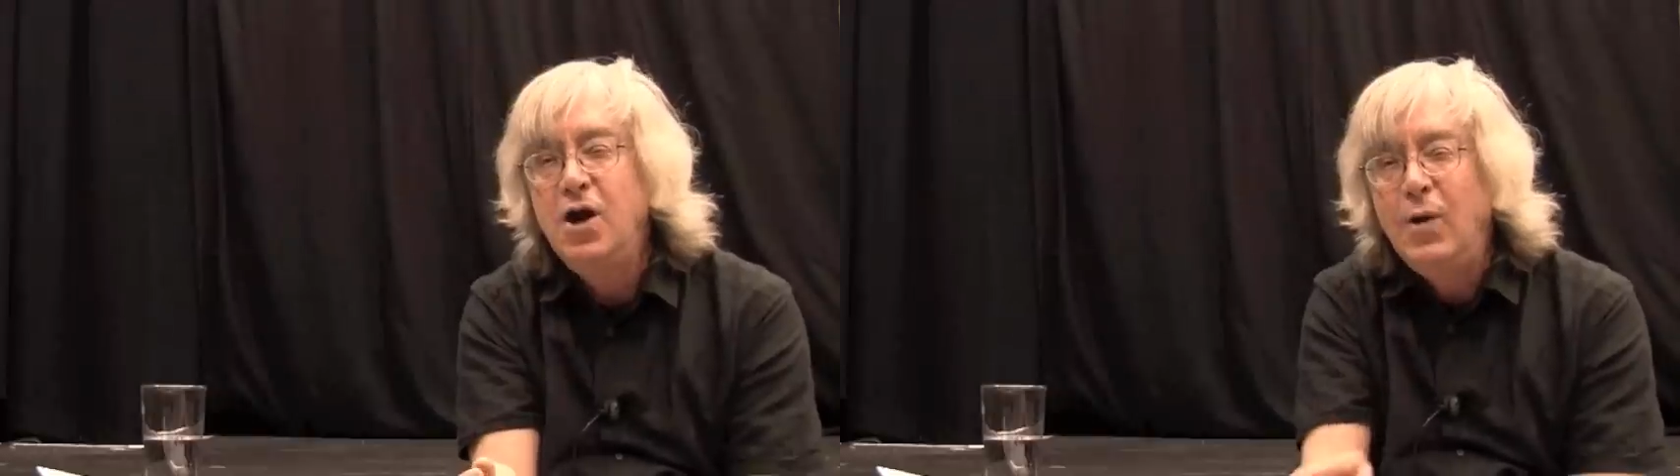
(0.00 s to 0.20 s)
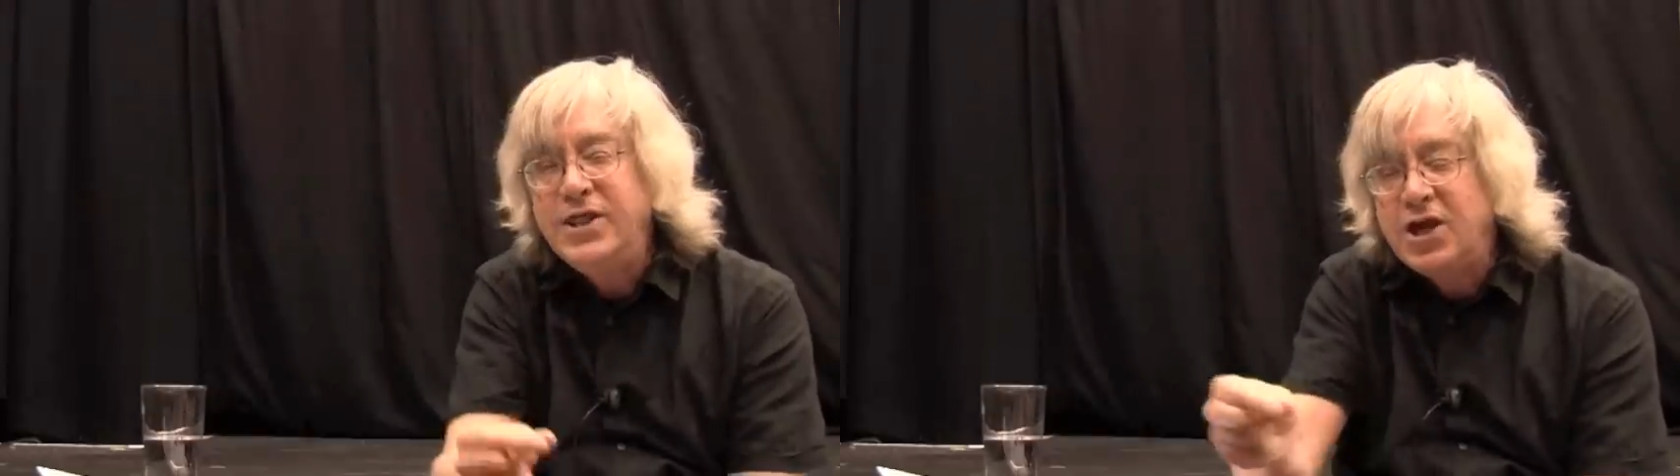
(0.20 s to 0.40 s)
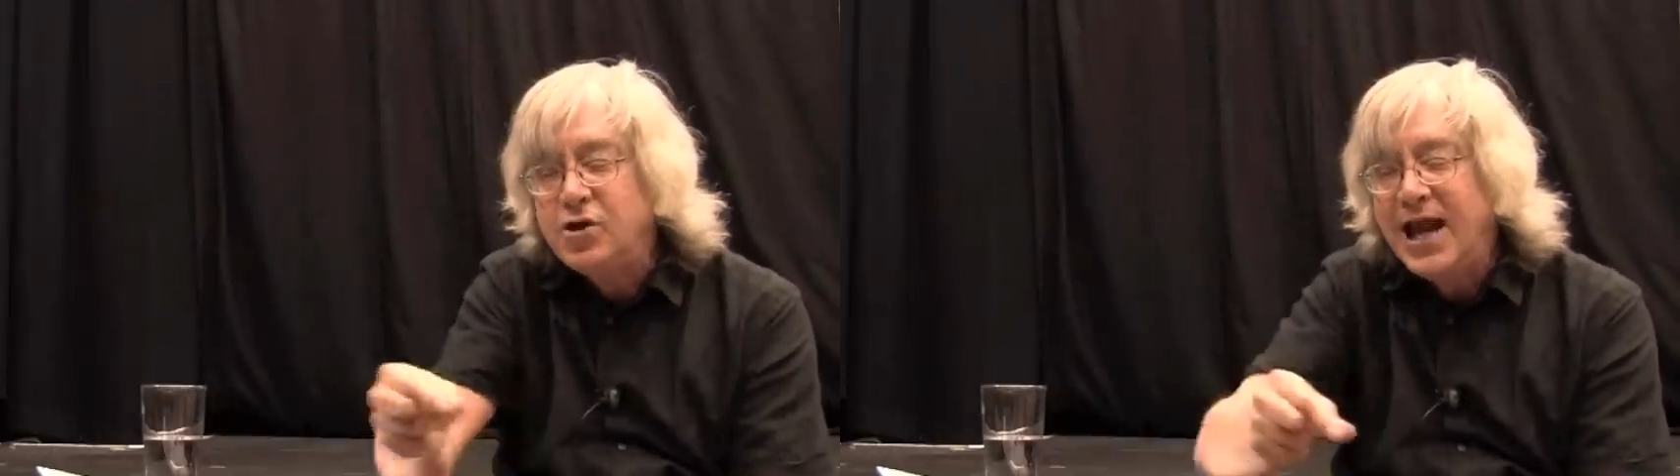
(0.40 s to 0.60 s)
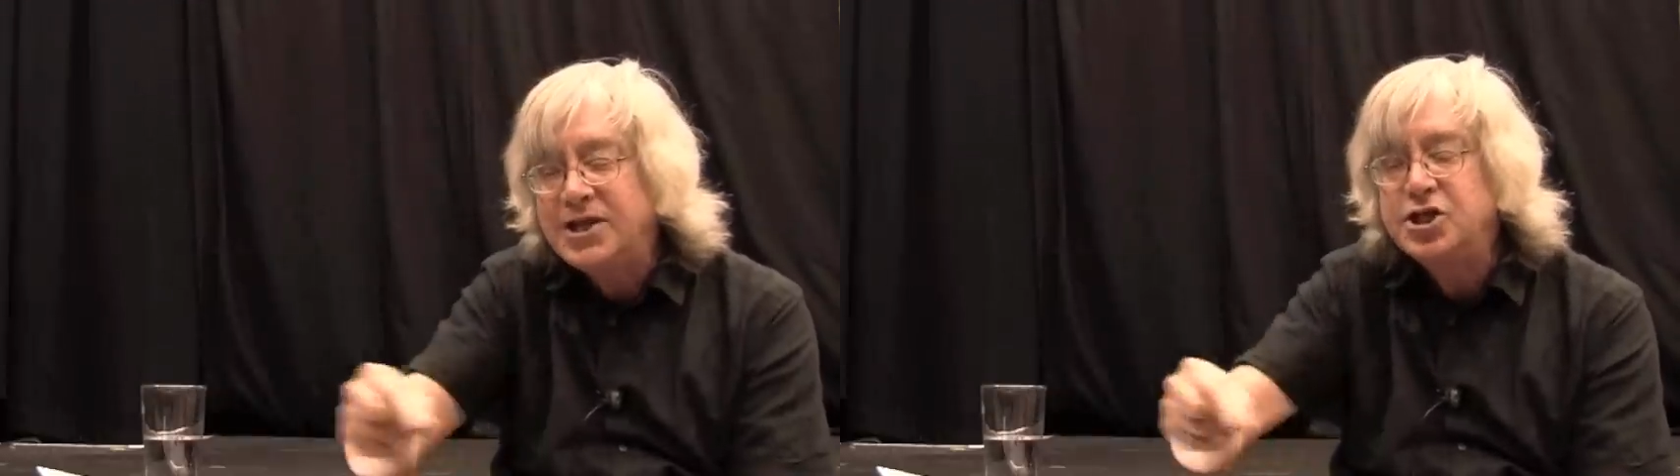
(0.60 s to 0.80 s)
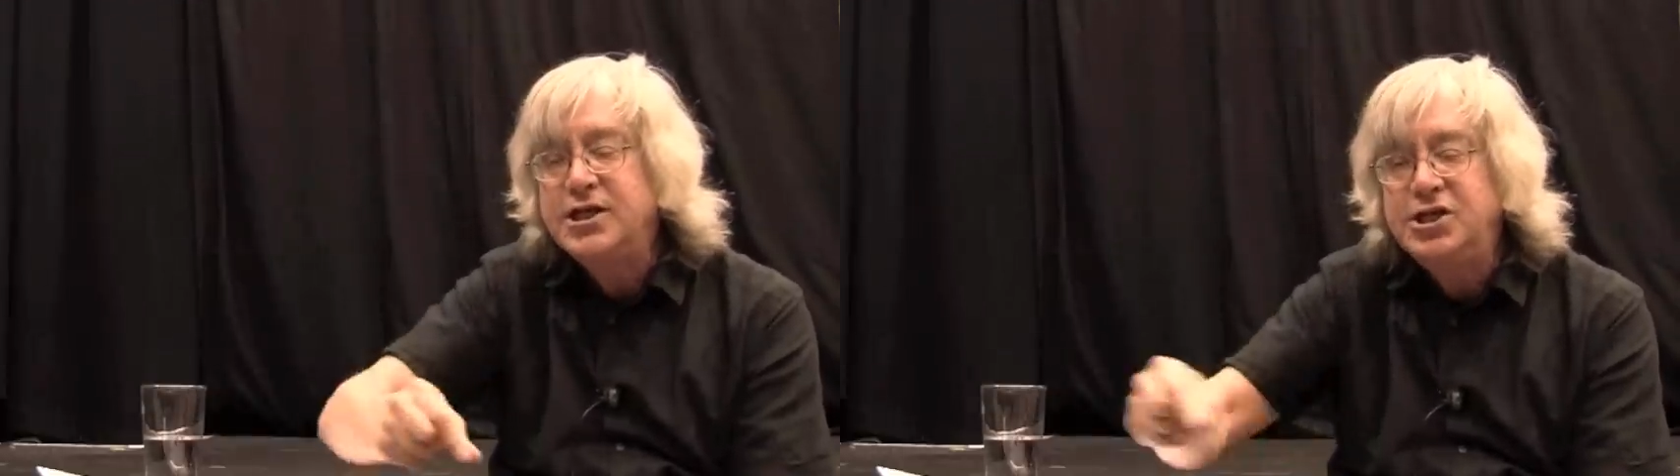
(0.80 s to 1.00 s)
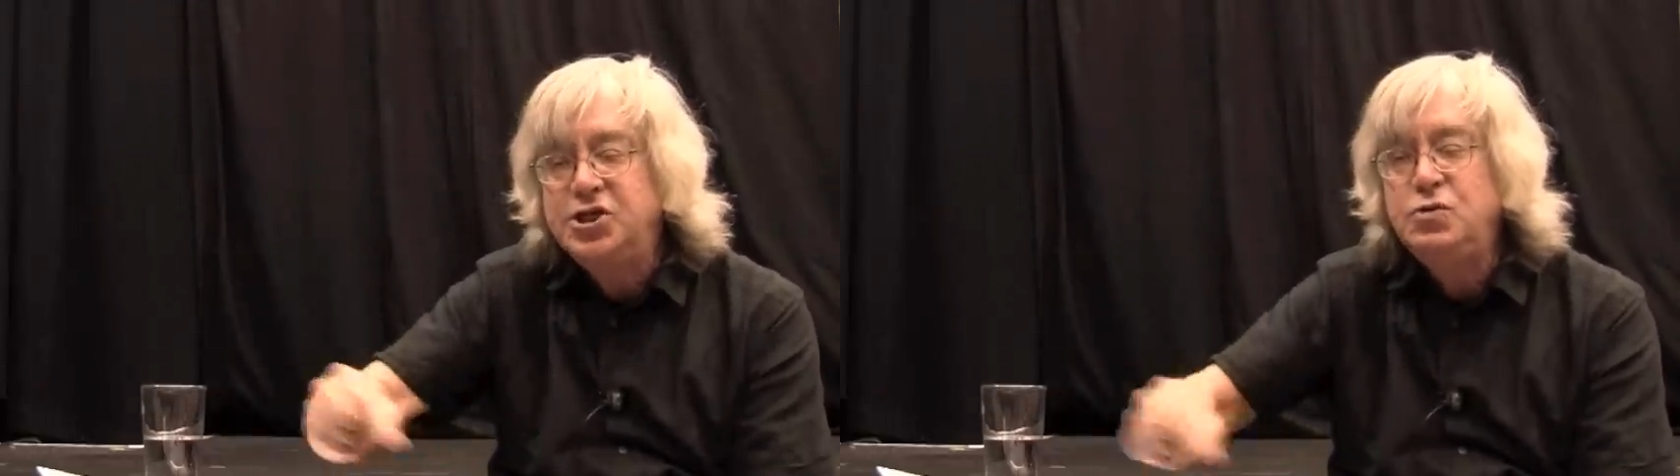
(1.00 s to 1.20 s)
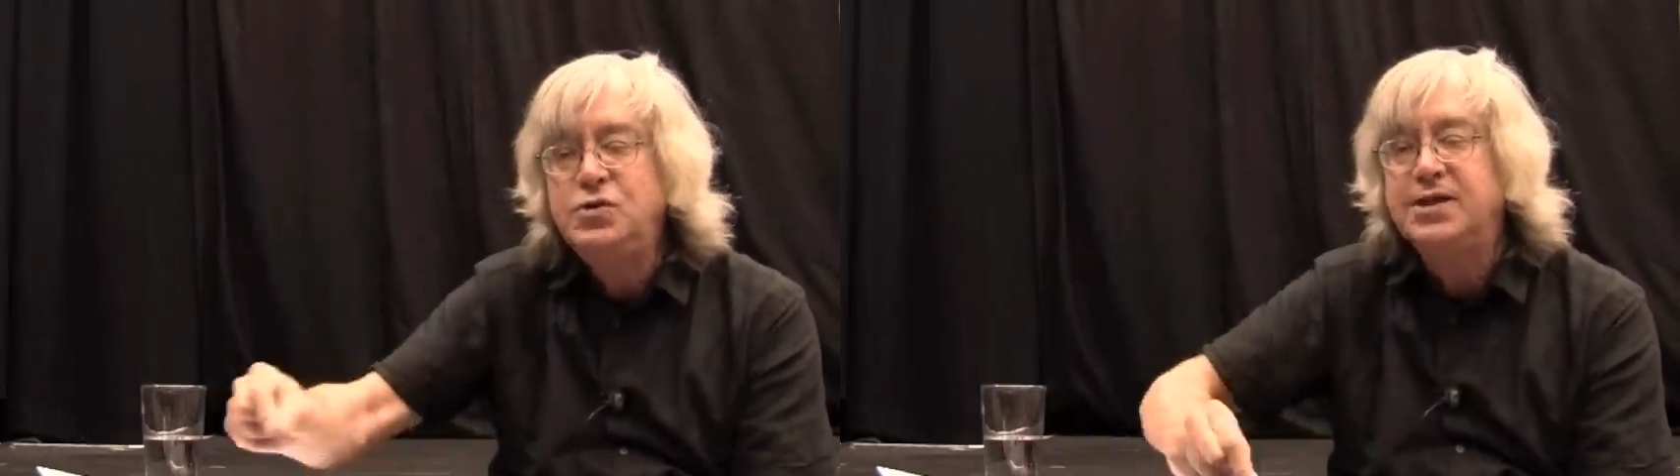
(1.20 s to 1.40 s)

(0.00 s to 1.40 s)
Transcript: where they could actually do